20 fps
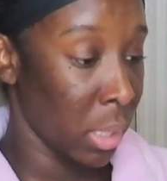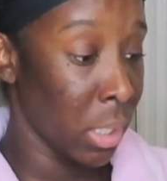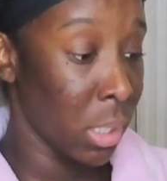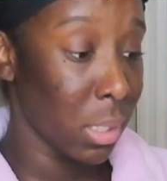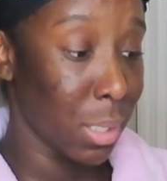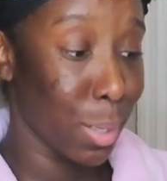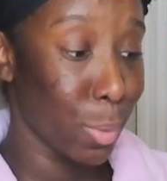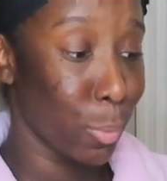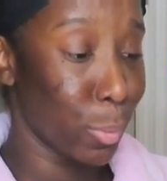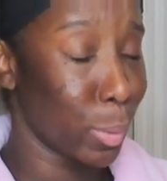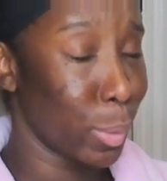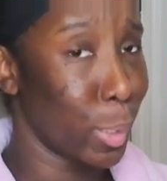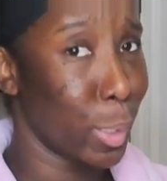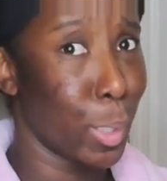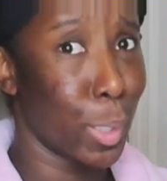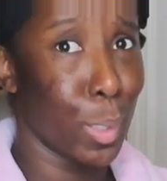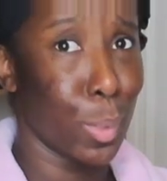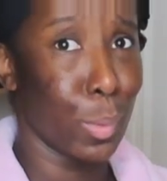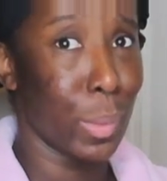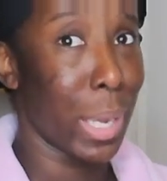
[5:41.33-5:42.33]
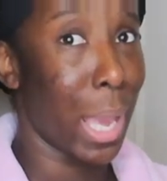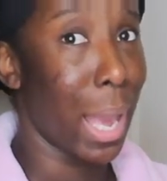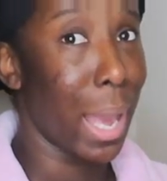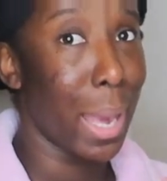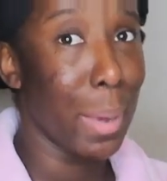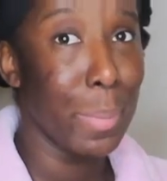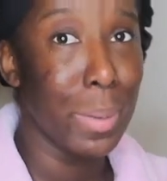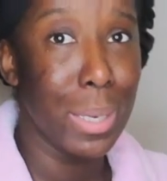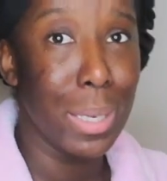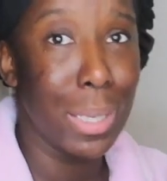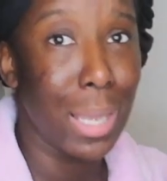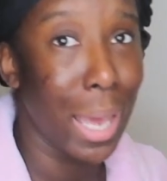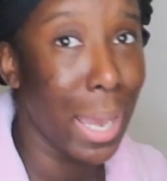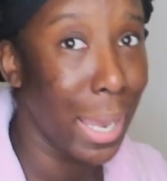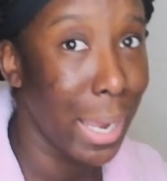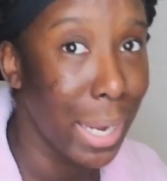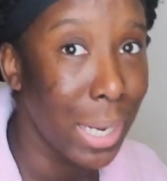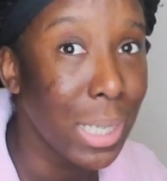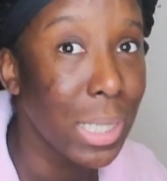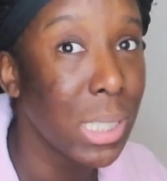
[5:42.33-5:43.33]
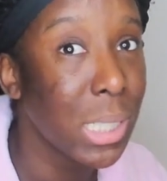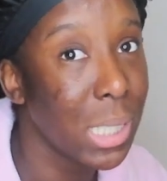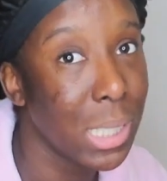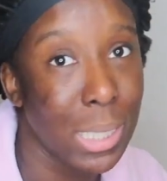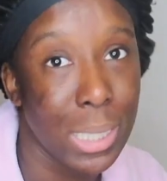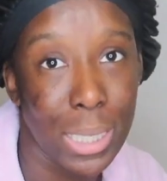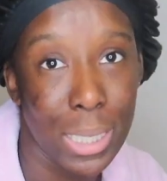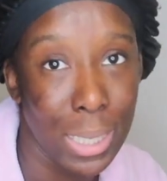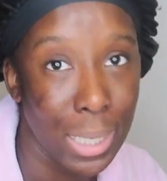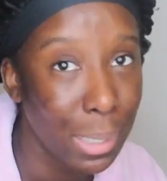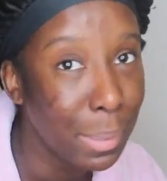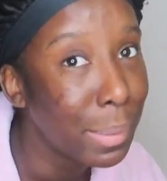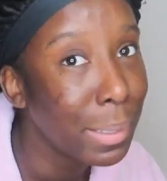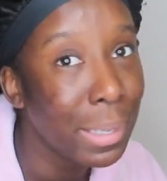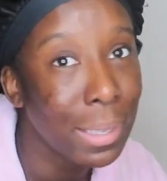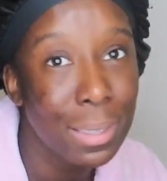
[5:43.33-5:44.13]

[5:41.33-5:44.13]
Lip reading: These are really cute, y'all. I be like, listen,